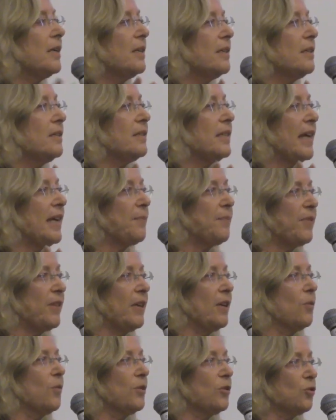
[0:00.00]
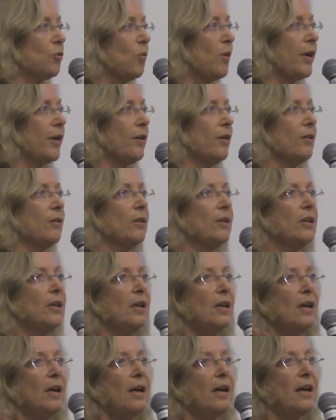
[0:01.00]
Same thing with Twitter.
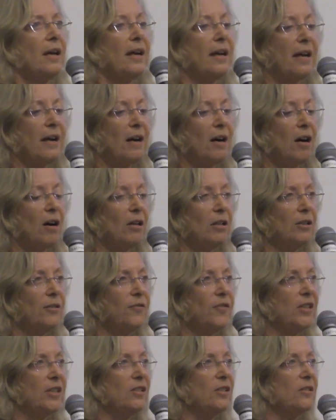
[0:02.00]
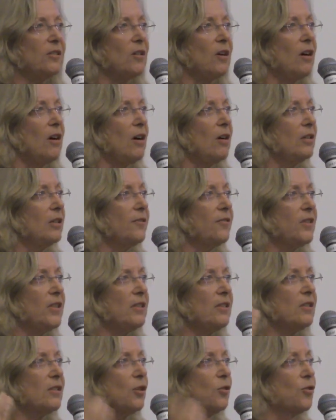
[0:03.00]
All of these, all of
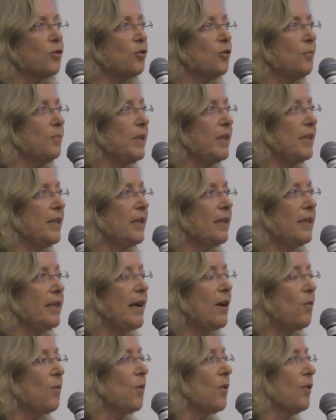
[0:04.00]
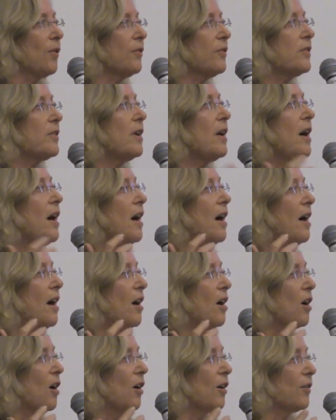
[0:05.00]
these social media networks
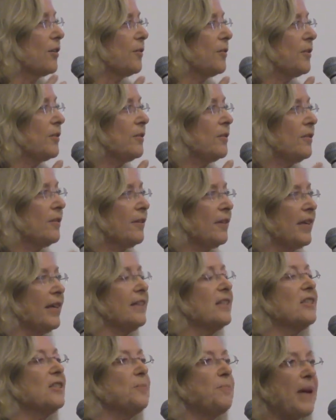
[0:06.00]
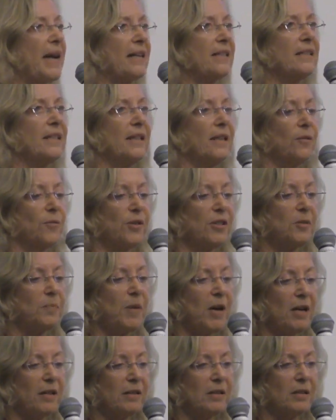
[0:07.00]
are expecting
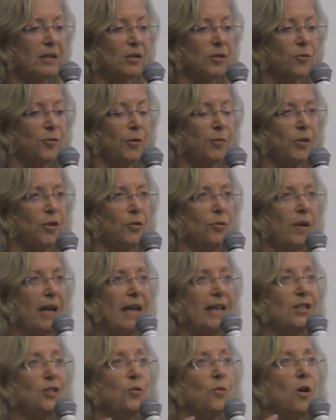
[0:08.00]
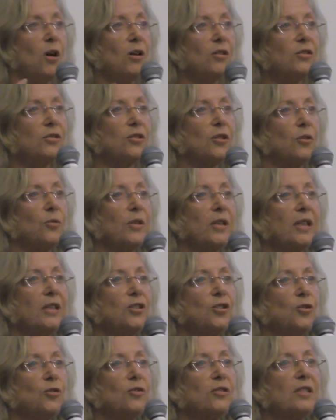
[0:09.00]
responses from you. And you also can
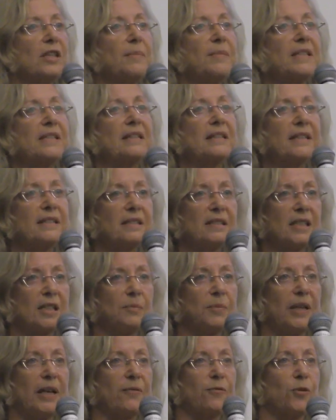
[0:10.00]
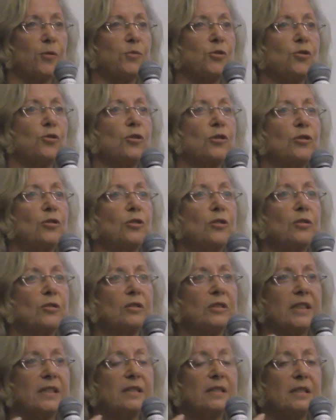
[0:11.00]
use them as listening platforms. You can look,
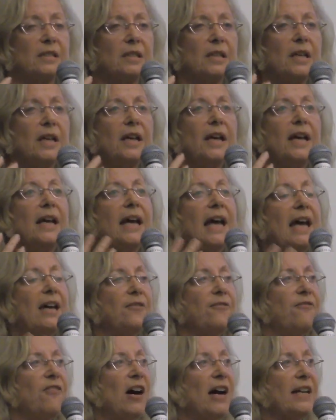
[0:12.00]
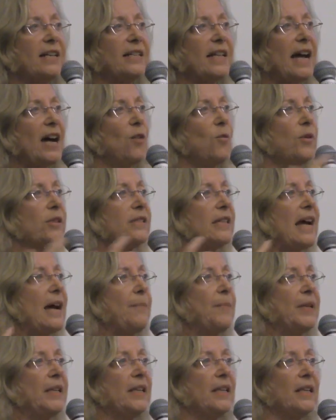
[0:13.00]
listen and find out what's
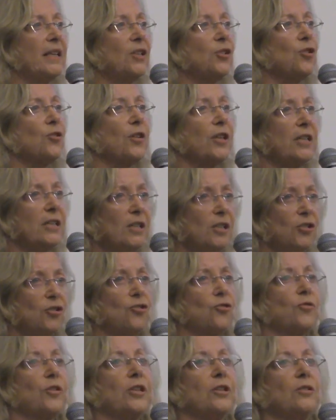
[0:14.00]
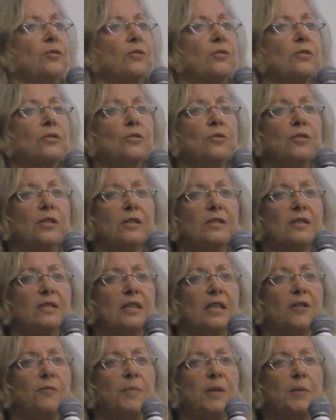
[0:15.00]
happening in your industry. You, you can
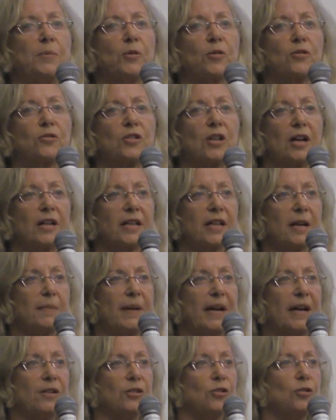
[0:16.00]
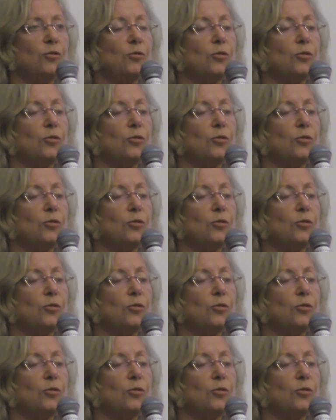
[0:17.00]
see if people are talking about you.